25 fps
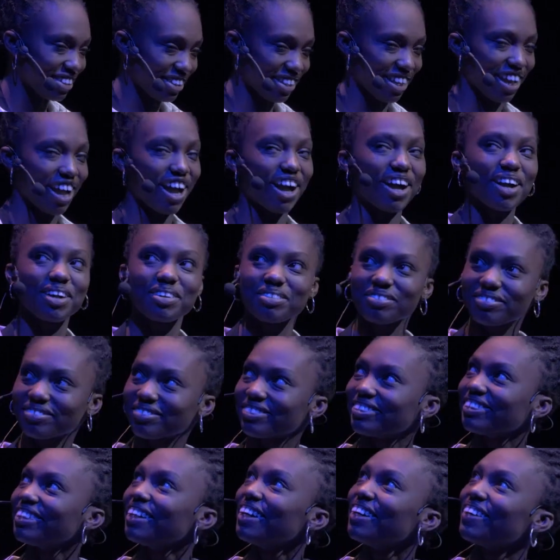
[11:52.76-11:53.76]
Yeah.
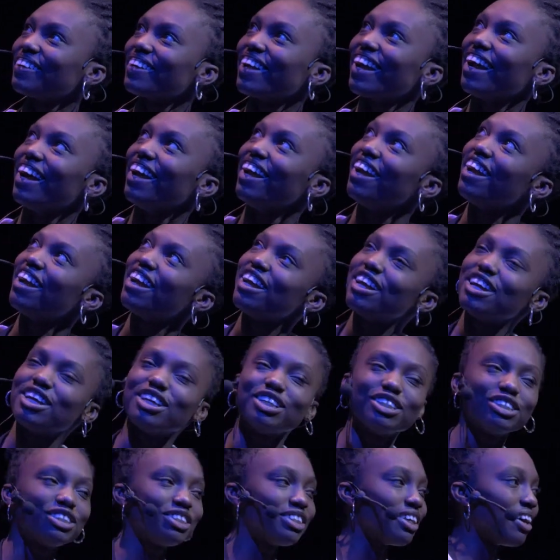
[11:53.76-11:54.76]
Okay.
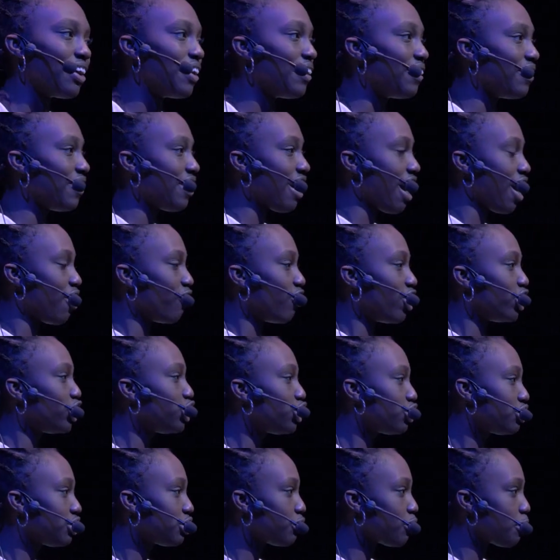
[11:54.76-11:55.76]
So I
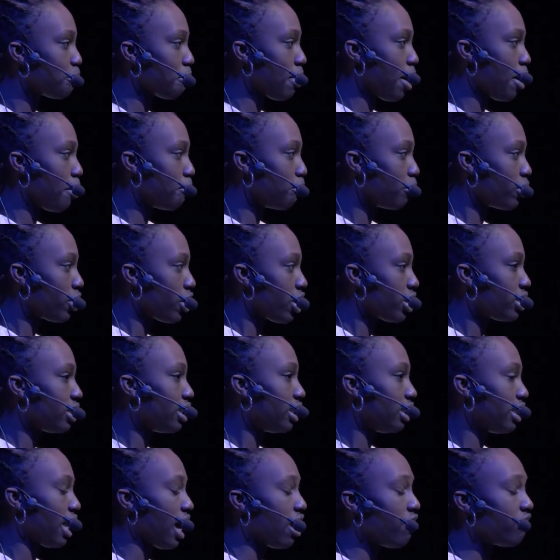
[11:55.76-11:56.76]
want you to remember
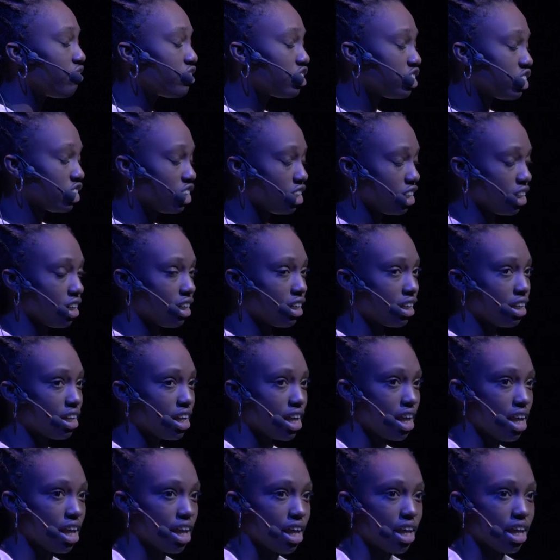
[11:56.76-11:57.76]
that life is good.
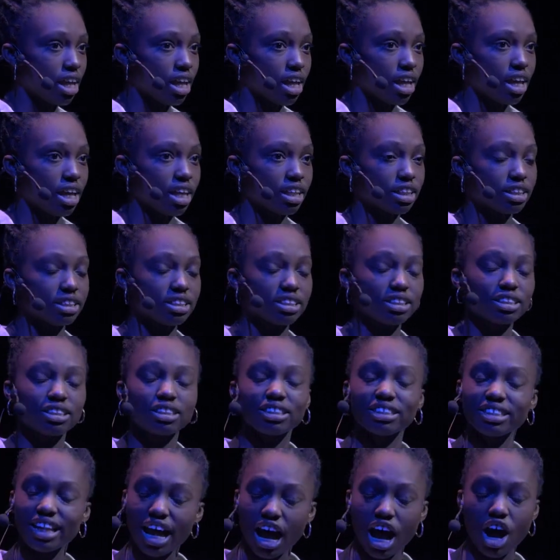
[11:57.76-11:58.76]

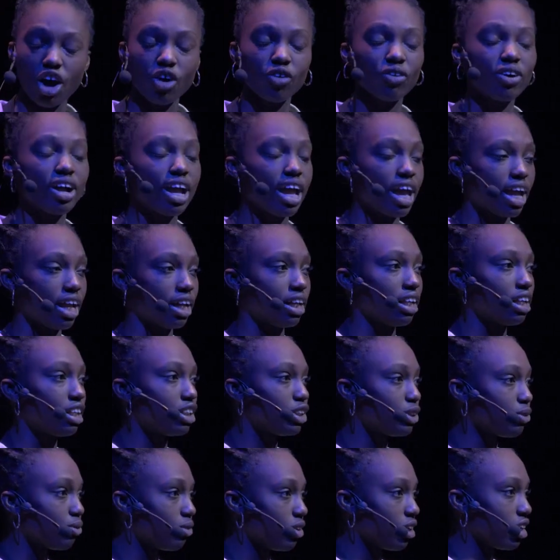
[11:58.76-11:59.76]
It's now and
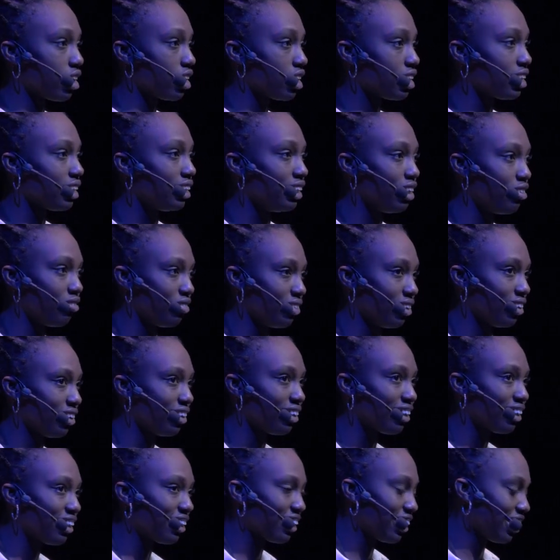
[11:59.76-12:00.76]
it's worth
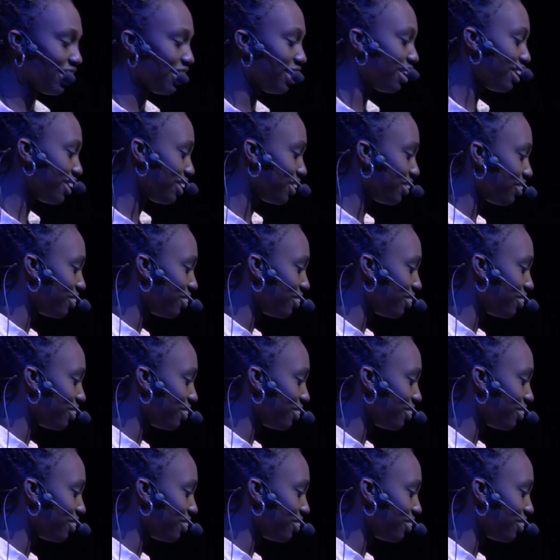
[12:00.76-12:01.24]
living. Thank